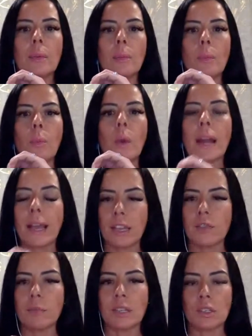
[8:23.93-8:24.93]

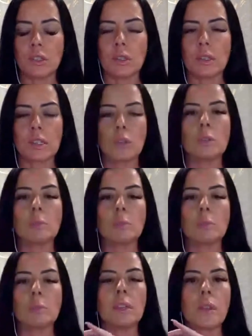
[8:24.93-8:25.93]
excuse me,
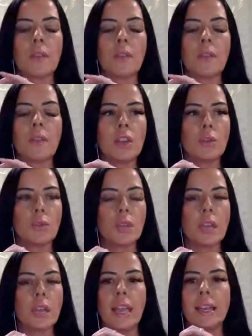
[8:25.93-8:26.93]
so that they can
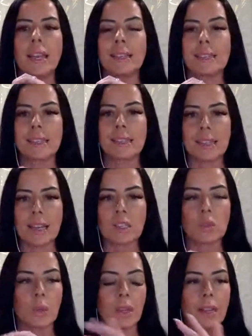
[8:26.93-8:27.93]
create
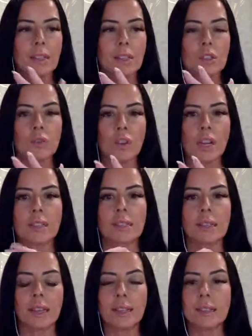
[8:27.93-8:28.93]
success with less stress,
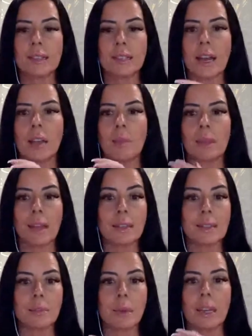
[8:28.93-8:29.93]
less time,
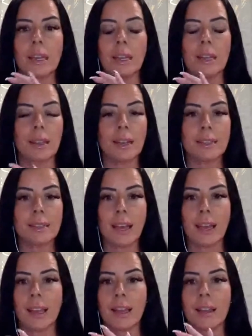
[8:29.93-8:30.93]
less money, less
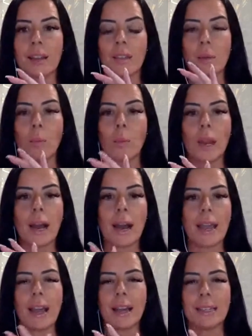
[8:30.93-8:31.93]
headache than what
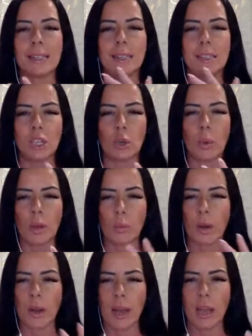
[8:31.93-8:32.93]
I had to deal with
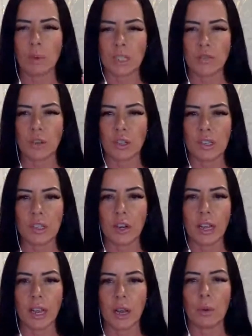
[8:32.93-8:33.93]
when I was first
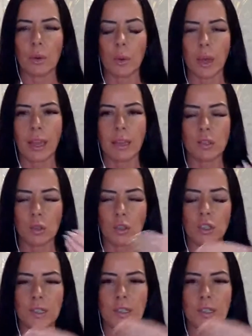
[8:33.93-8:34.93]
starting out. Okay. So do
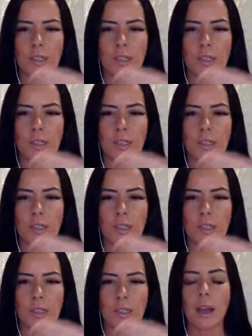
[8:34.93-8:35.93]
you see how
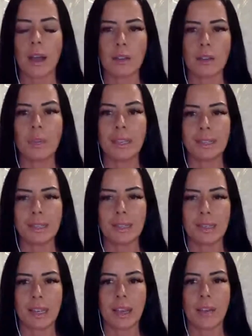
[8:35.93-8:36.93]
that kind of pieces
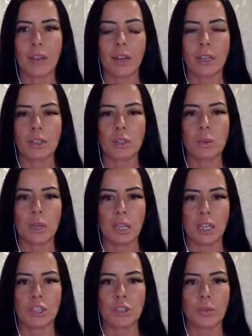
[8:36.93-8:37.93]
together into a
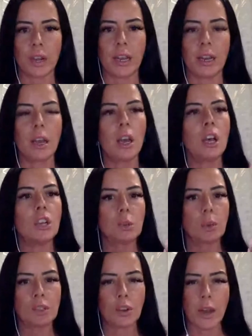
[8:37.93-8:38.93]
niche, right? So
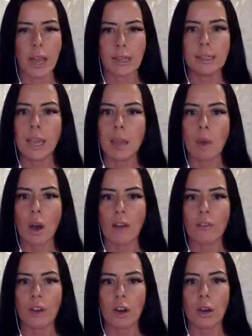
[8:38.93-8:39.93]
it's your end game
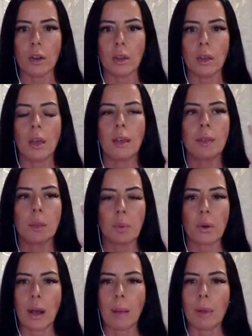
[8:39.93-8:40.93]
offer, the
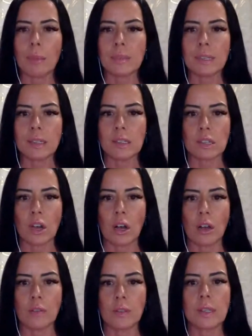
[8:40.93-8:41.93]
problems it
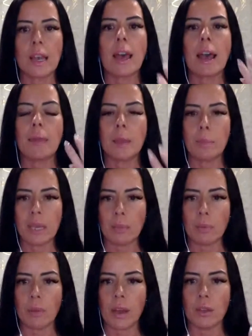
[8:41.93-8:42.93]
solves, and the
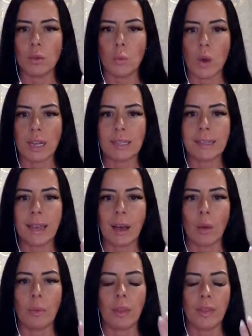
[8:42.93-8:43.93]
people that you want to
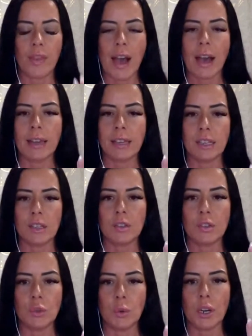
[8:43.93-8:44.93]
help. That
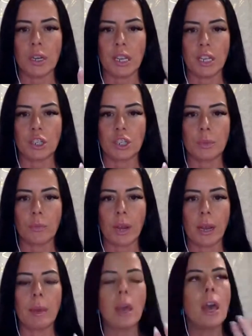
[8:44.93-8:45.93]
is your niche,
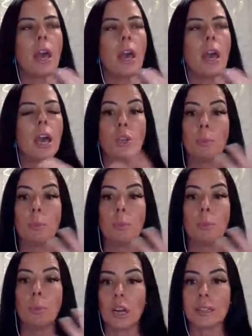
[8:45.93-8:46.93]
right? And when you put
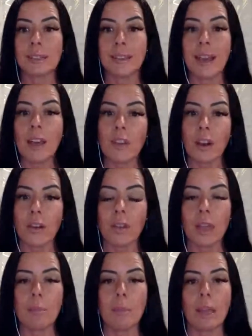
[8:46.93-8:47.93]
it all together,
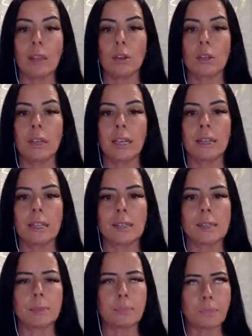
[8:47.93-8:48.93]
it may look like this.